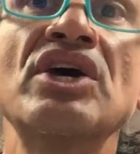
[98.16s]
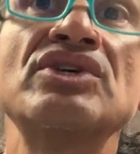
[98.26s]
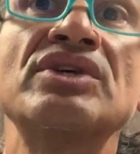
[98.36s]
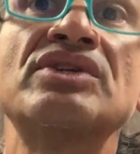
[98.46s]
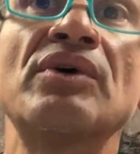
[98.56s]

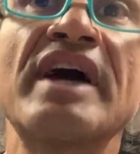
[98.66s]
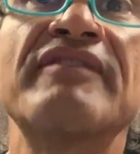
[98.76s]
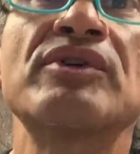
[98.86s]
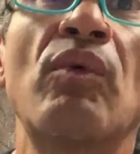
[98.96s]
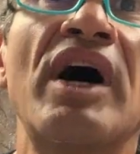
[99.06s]
you don't have
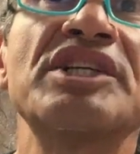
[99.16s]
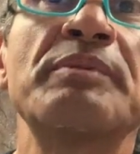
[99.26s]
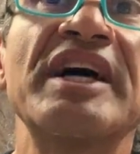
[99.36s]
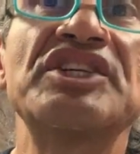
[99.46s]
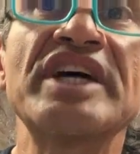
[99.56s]
to watch
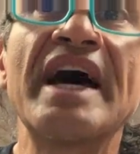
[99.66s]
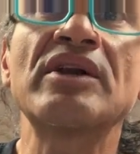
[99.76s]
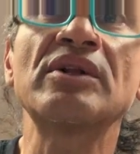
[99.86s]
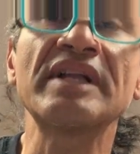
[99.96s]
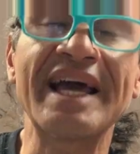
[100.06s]
my
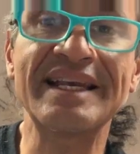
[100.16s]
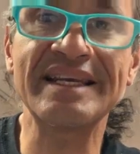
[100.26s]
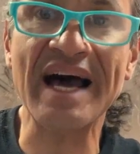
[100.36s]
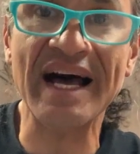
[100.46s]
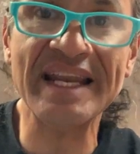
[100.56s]
channel and
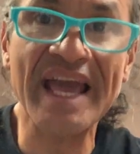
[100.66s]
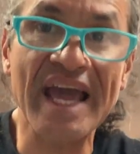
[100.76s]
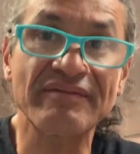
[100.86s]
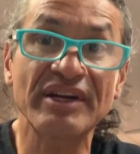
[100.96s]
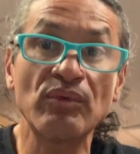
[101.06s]
not
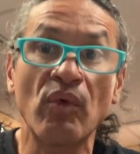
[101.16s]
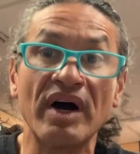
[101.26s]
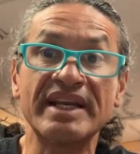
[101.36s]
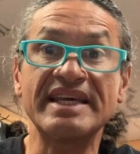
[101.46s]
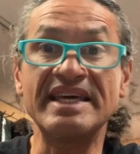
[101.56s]

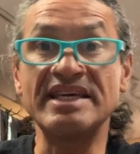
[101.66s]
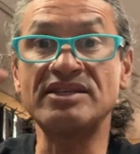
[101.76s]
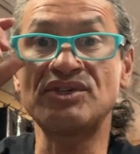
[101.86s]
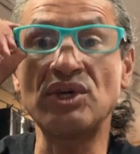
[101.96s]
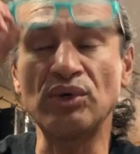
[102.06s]
everyone
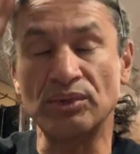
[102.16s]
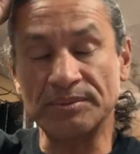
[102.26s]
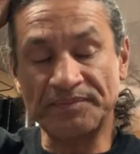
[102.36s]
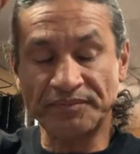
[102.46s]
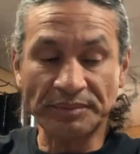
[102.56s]
is you.
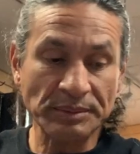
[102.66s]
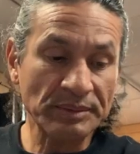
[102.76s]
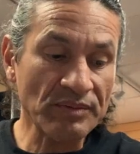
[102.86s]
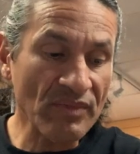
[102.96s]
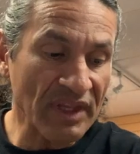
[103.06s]

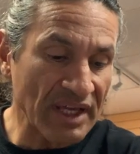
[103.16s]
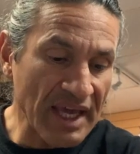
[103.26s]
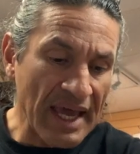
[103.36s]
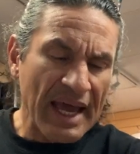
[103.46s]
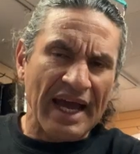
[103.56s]

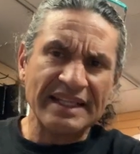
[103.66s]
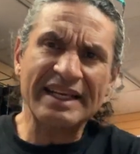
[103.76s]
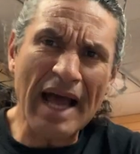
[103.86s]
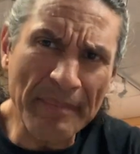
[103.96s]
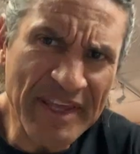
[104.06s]
And it
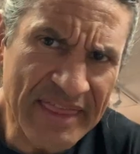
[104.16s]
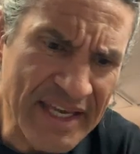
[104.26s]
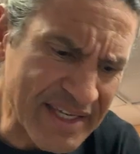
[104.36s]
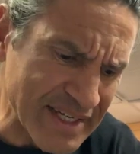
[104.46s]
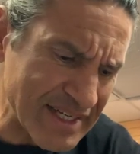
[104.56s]
got me
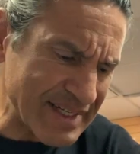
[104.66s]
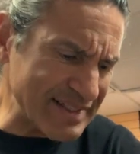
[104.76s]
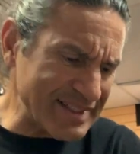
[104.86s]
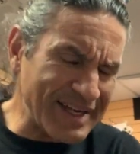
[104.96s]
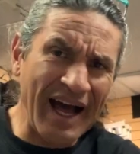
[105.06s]
thinking,
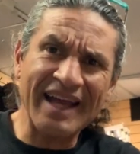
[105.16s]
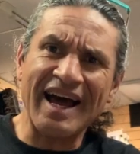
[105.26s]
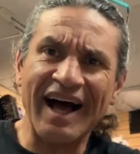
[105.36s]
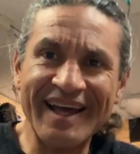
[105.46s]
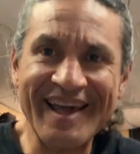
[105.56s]
God,
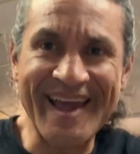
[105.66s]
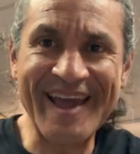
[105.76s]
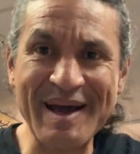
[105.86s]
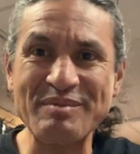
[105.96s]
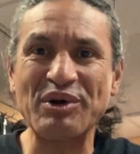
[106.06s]
I
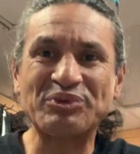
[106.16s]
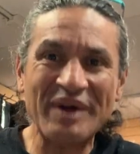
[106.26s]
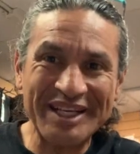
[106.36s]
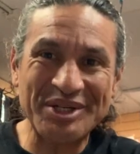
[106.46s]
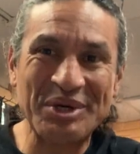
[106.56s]
am a
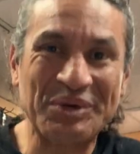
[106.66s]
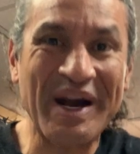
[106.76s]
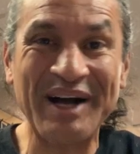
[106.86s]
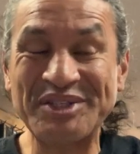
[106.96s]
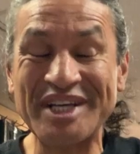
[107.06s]
retro
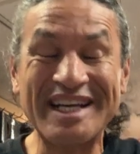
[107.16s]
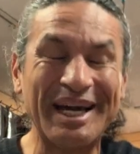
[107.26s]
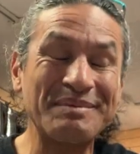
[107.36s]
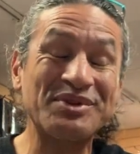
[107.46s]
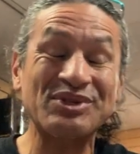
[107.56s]
grouch and
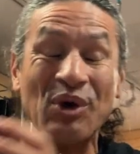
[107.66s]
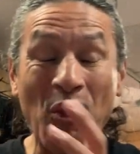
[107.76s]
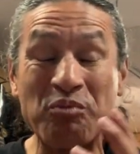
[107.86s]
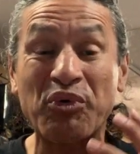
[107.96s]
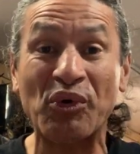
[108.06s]
I'm so
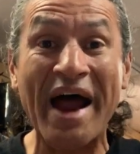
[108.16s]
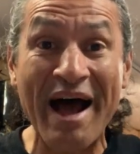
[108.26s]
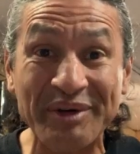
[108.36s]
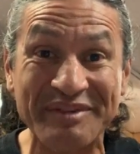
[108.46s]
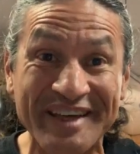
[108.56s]

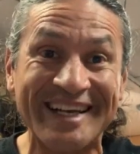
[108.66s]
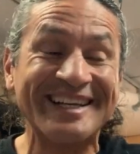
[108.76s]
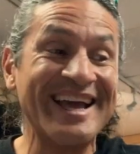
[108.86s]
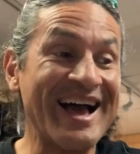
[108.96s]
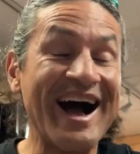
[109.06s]
proud of it.
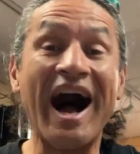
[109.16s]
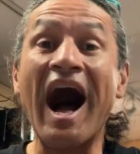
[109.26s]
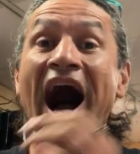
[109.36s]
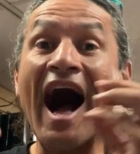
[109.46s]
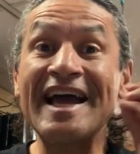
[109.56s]

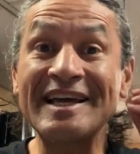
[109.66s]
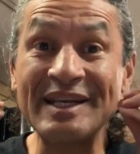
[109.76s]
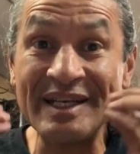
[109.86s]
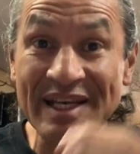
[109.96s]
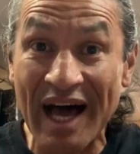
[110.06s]
I
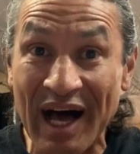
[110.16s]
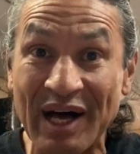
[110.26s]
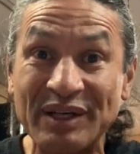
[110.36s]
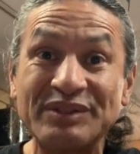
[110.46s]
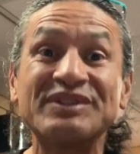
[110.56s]

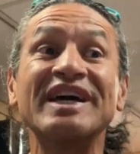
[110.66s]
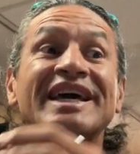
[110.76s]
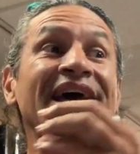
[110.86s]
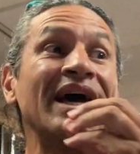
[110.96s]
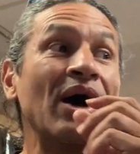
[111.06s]
love
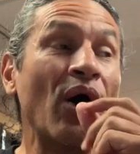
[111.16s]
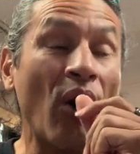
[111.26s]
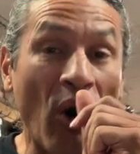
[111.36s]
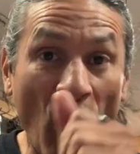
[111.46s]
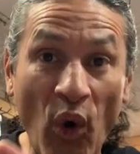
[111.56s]

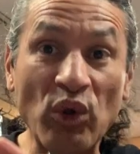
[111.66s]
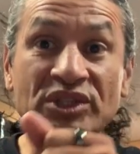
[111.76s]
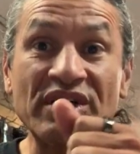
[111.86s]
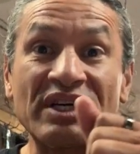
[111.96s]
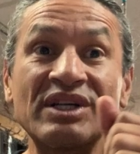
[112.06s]

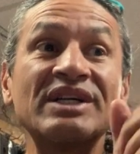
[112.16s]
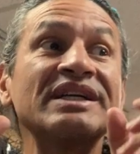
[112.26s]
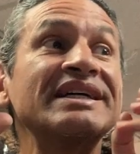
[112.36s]
older